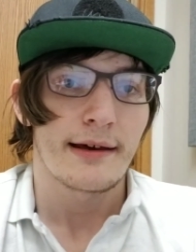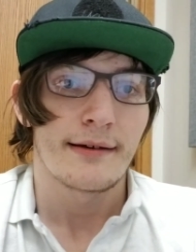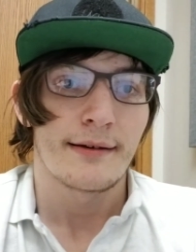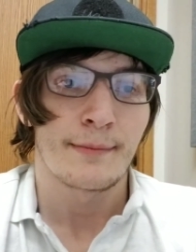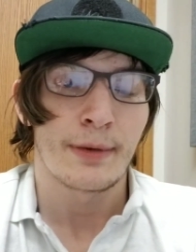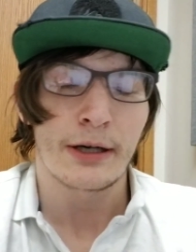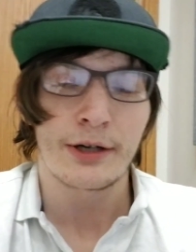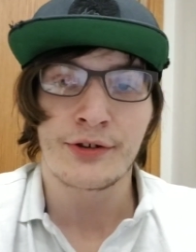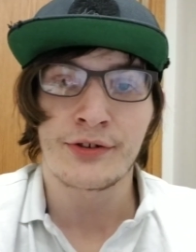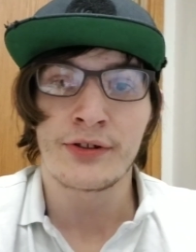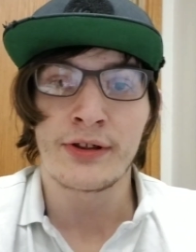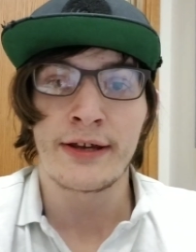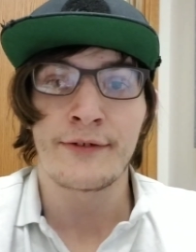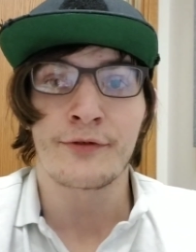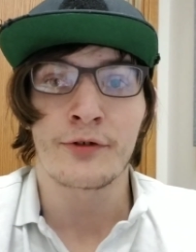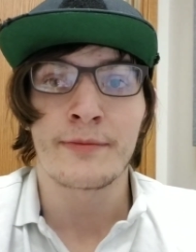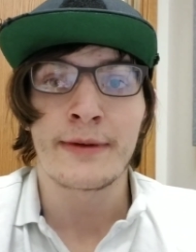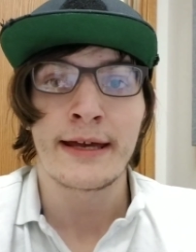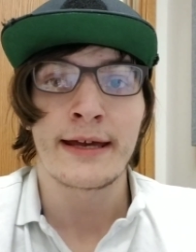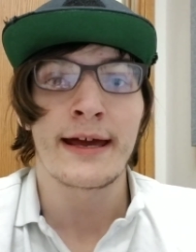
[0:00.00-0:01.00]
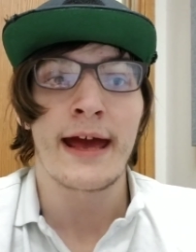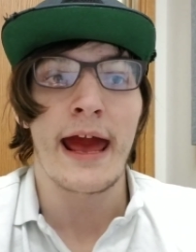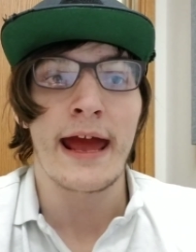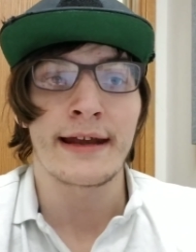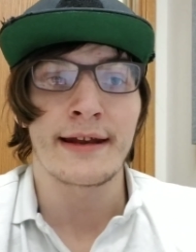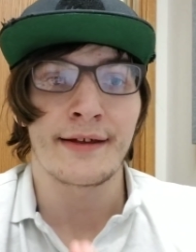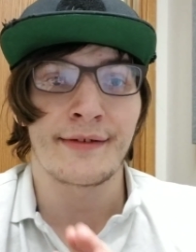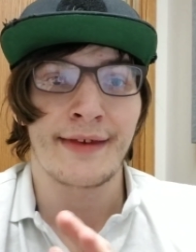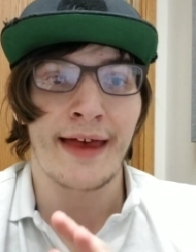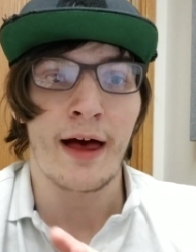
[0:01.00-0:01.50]
Personally for me,
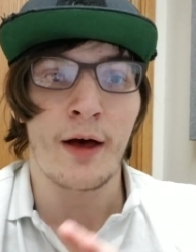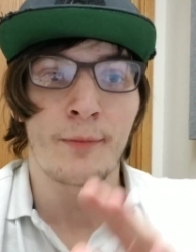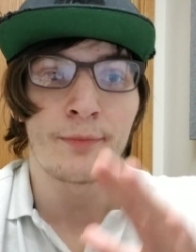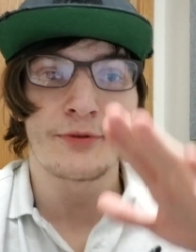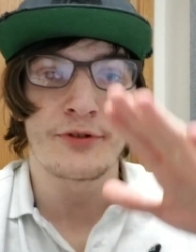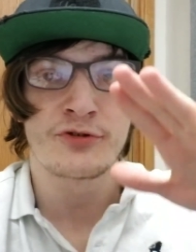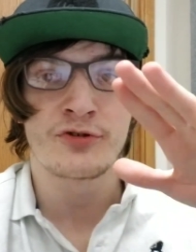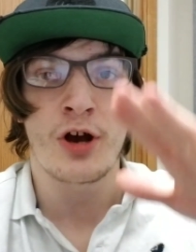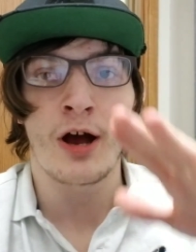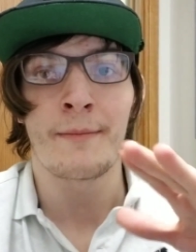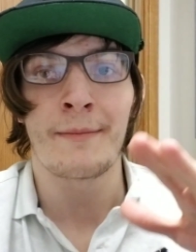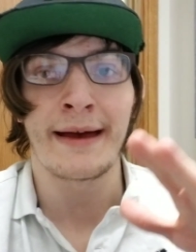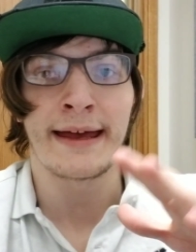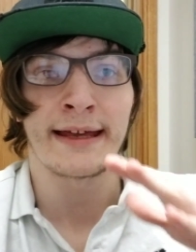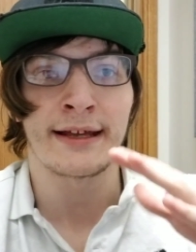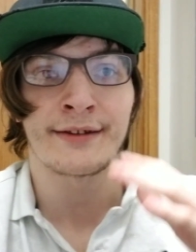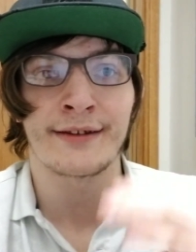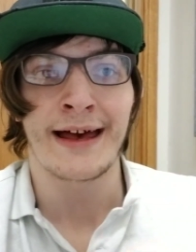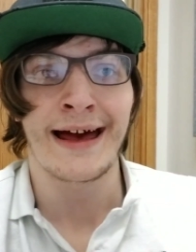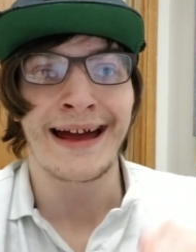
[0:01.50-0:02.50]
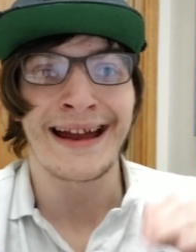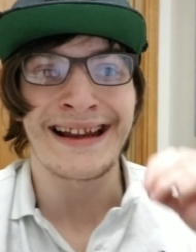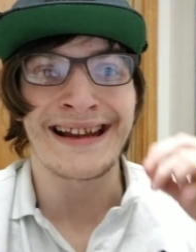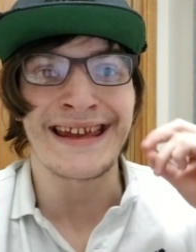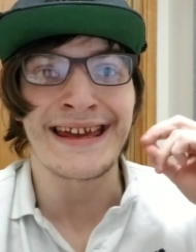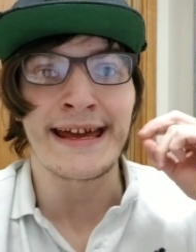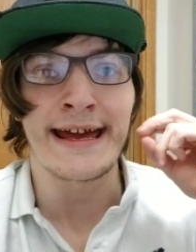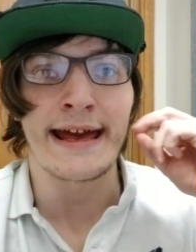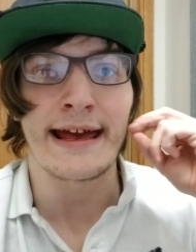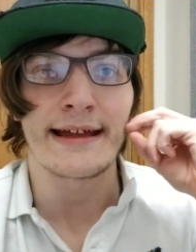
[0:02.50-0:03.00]
it has helped drop my
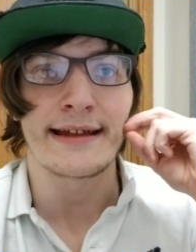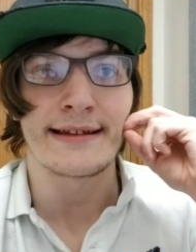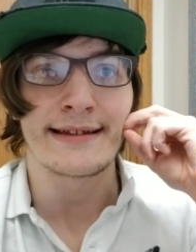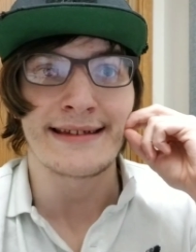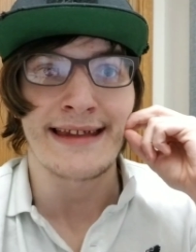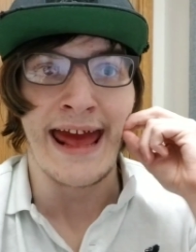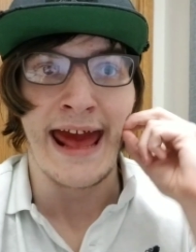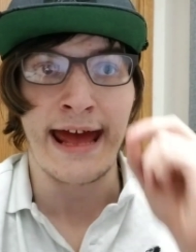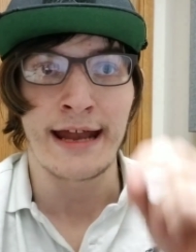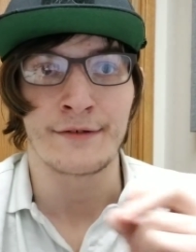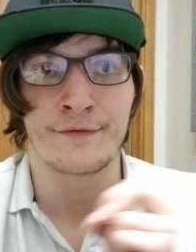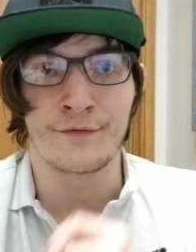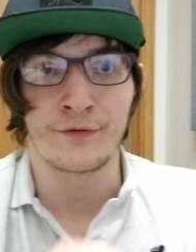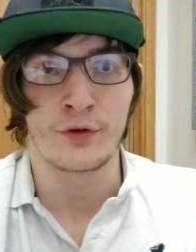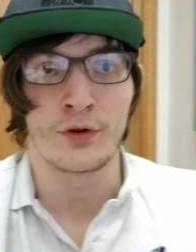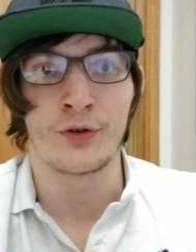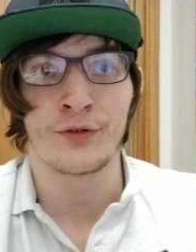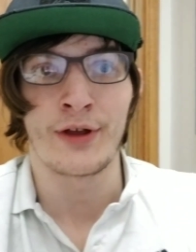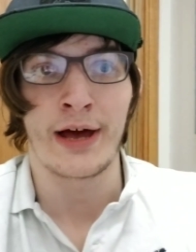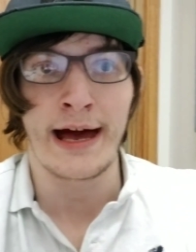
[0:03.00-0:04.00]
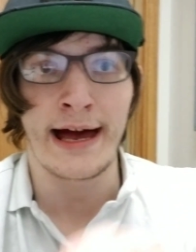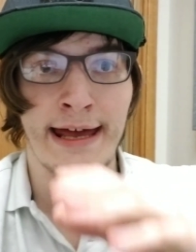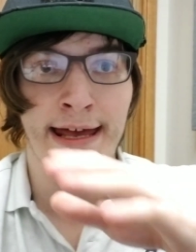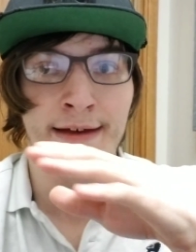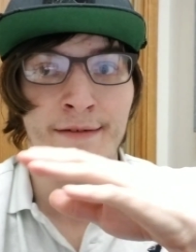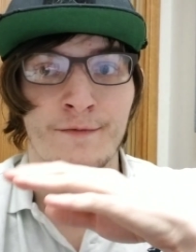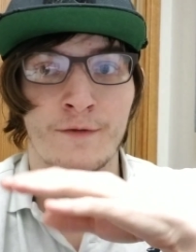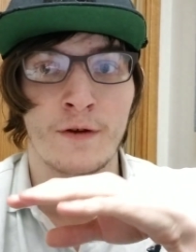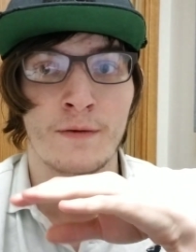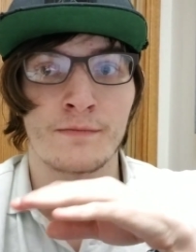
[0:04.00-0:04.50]
anxiety tenfold. I
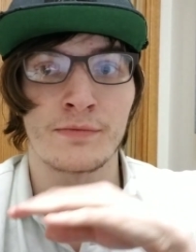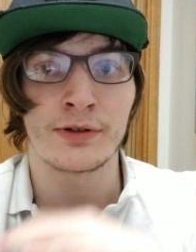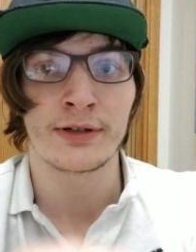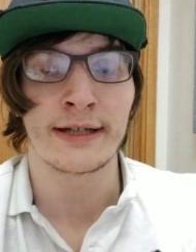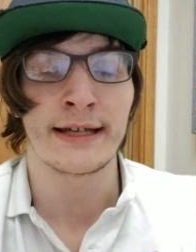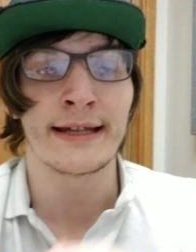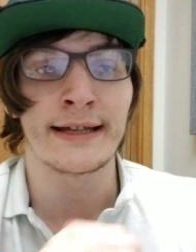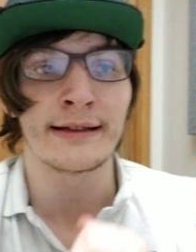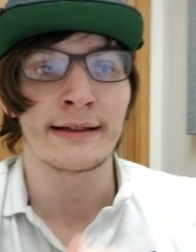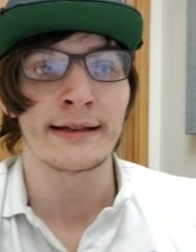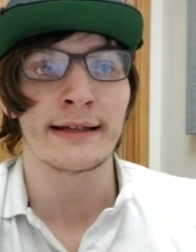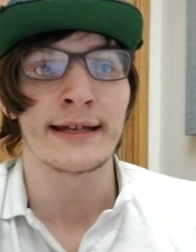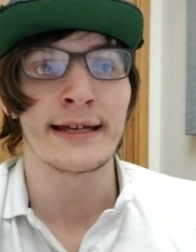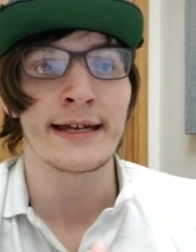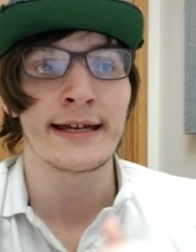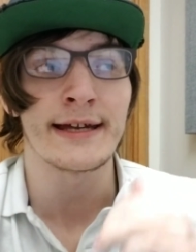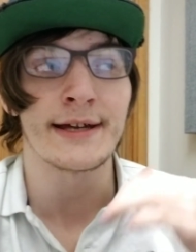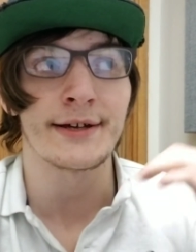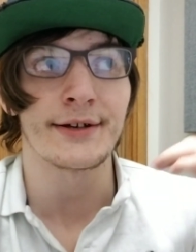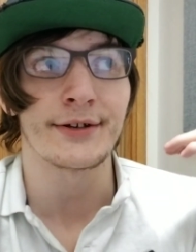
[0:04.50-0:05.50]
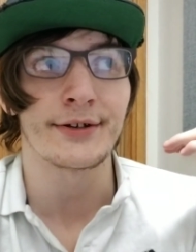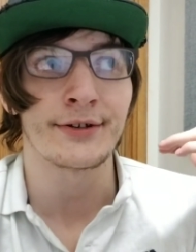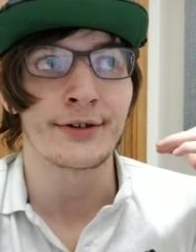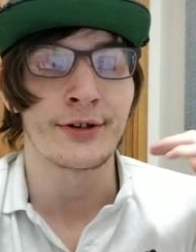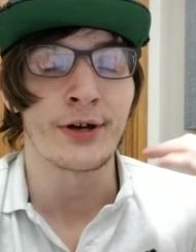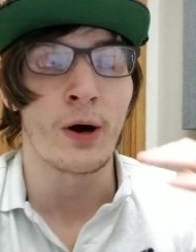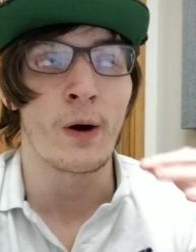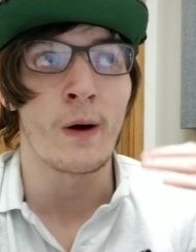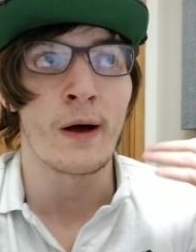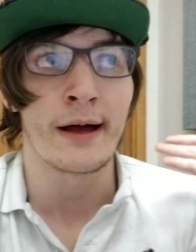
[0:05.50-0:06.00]
have completely
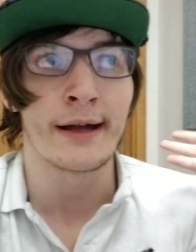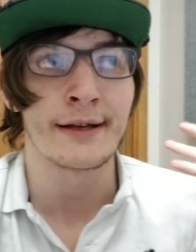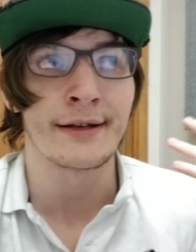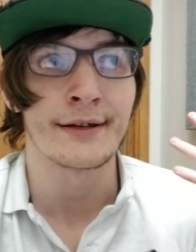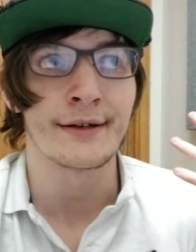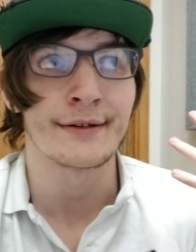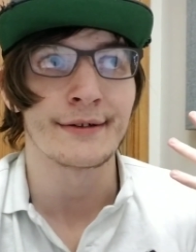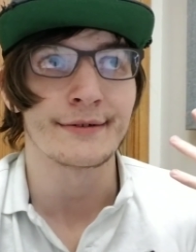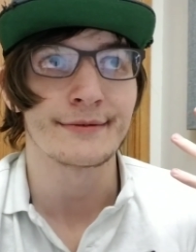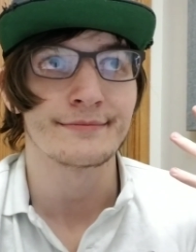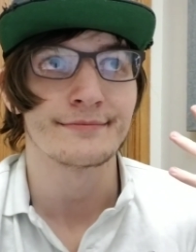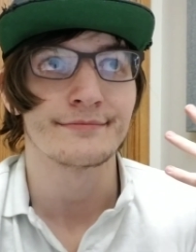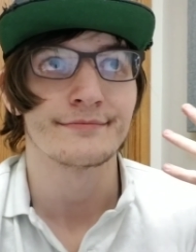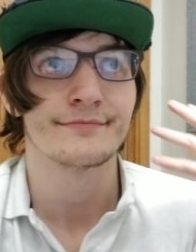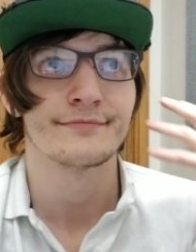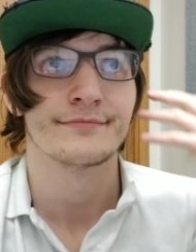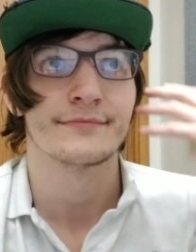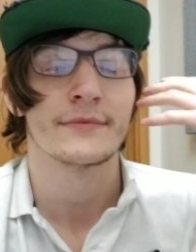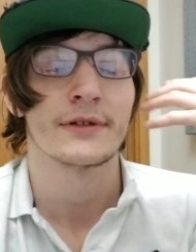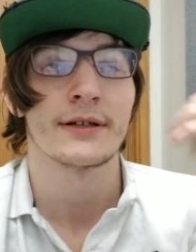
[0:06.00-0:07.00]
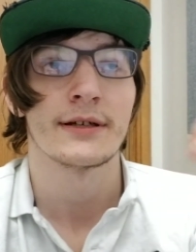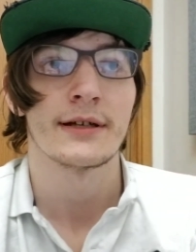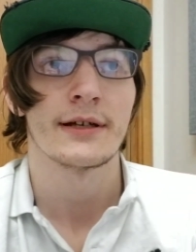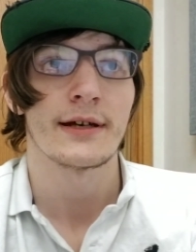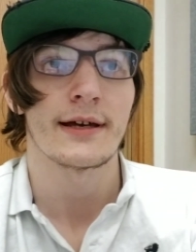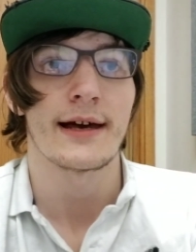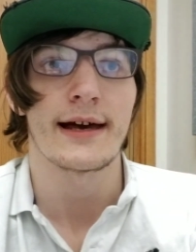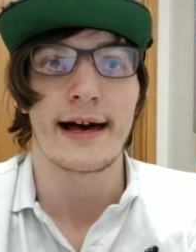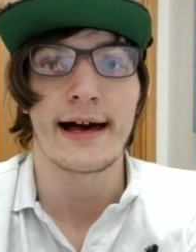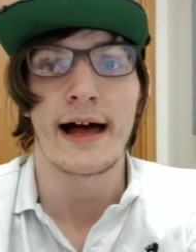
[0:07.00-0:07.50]
gone
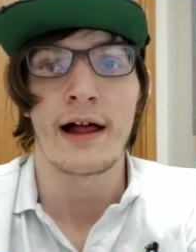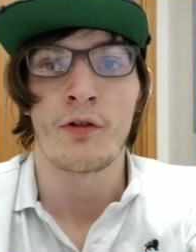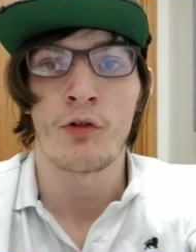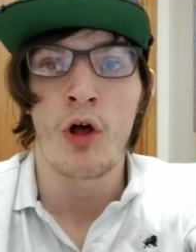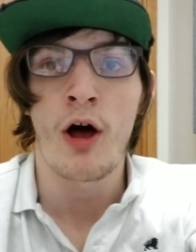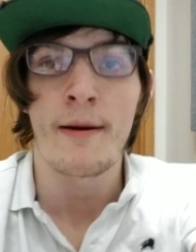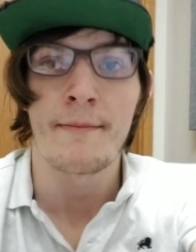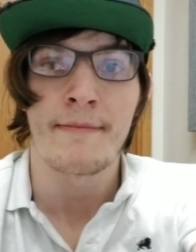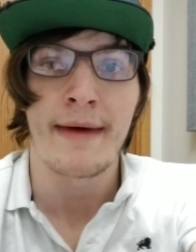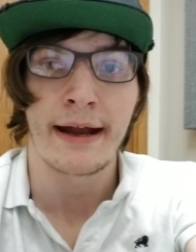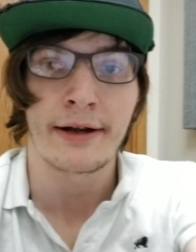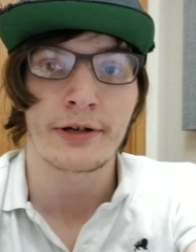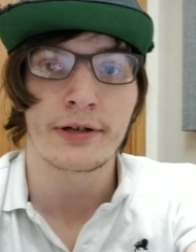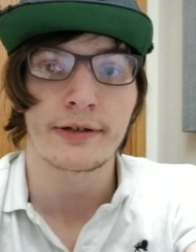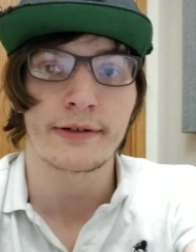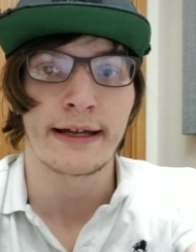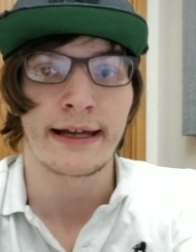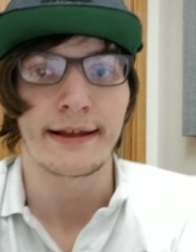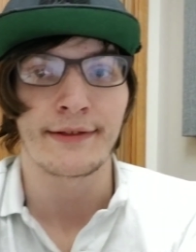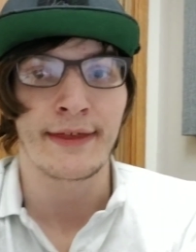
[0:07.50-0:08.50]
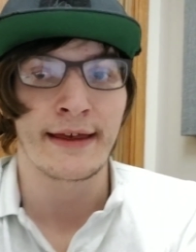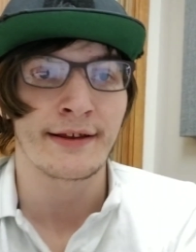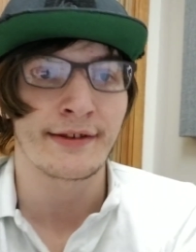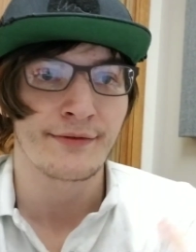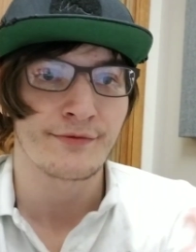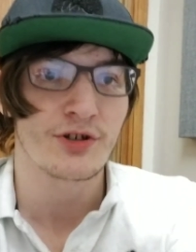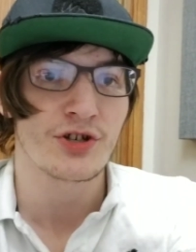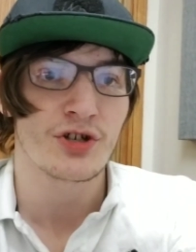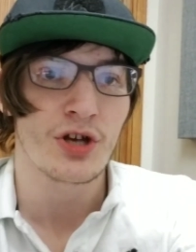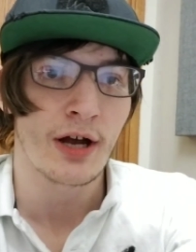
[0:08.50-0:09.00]
a lot better, like things
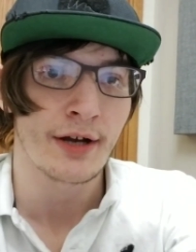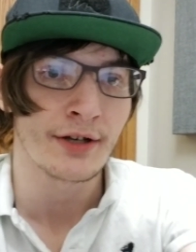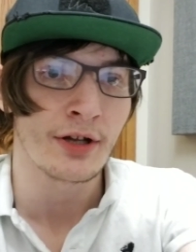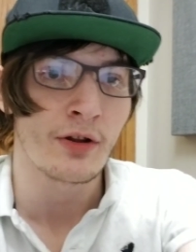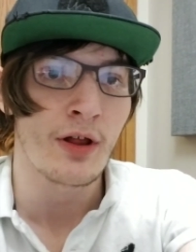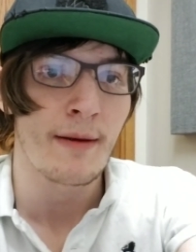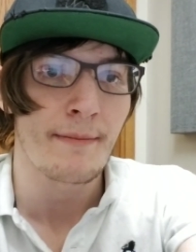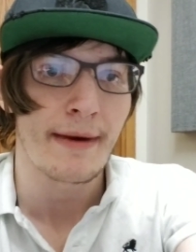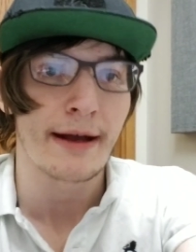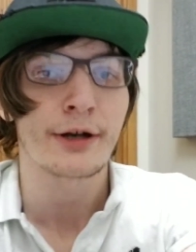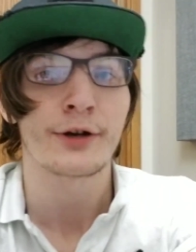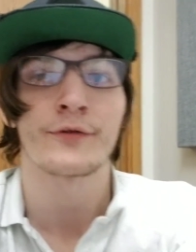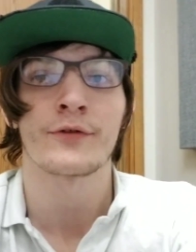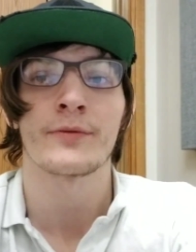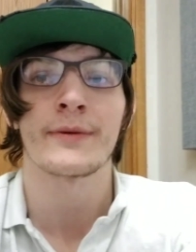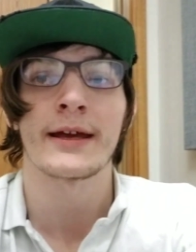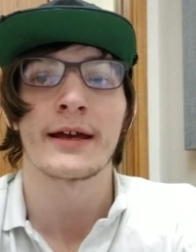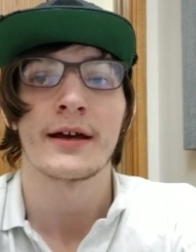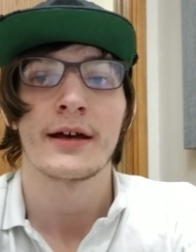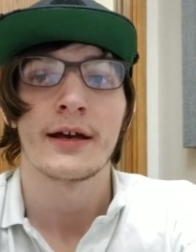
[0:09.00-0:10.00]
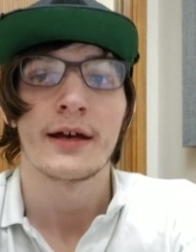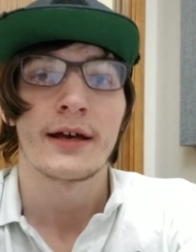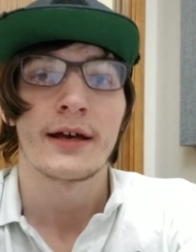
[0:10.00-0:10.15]
have just gotten a lot better for me.